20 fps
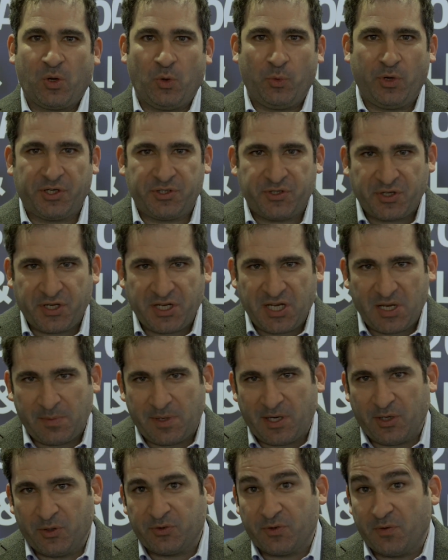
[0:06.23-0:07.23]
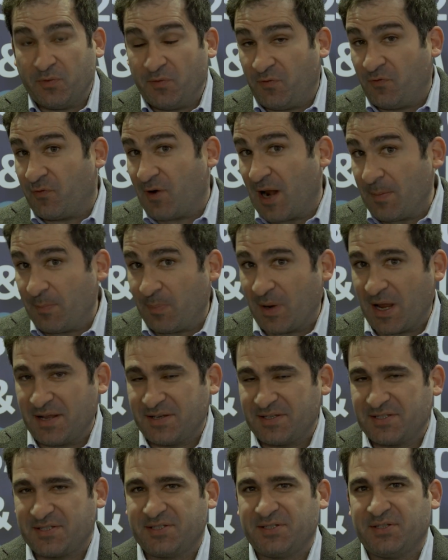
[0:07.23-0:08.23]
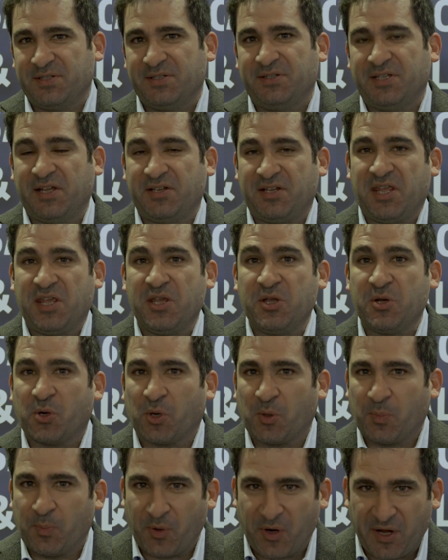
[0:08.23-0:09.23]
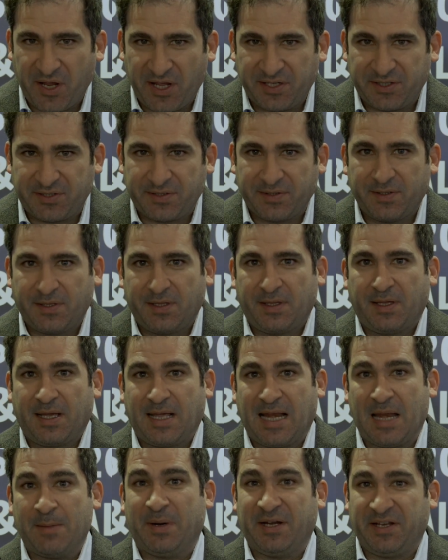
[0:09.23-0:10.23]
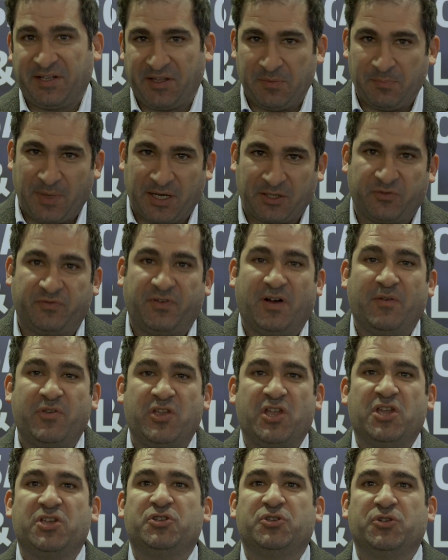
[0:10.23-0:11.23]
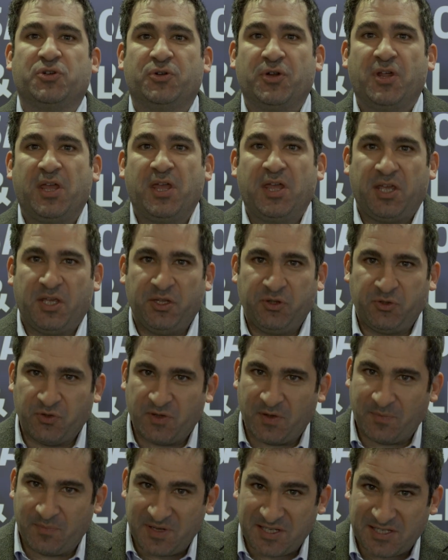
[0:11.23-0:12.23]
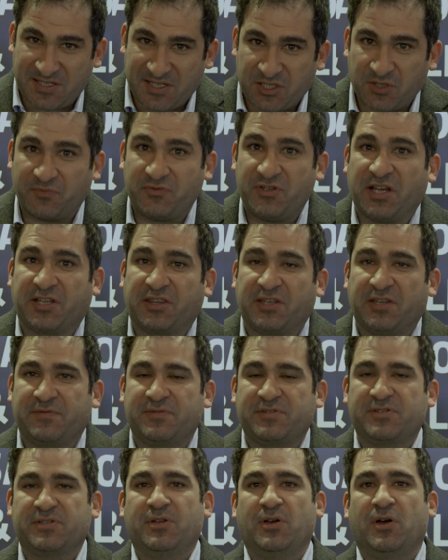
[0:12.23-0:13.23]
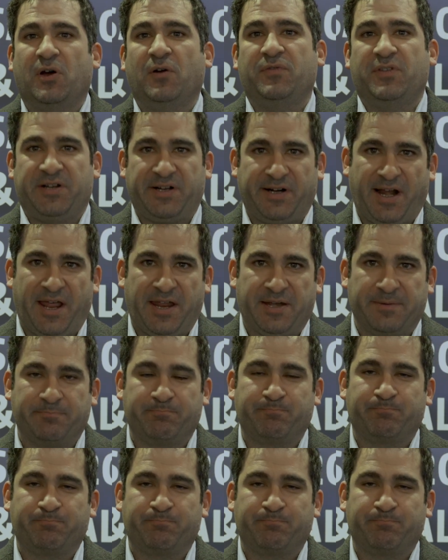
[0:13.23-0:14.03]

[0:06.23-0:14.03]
we are talking about flight plans that incorporate climatic impact of aviation into the business objectives of the airline.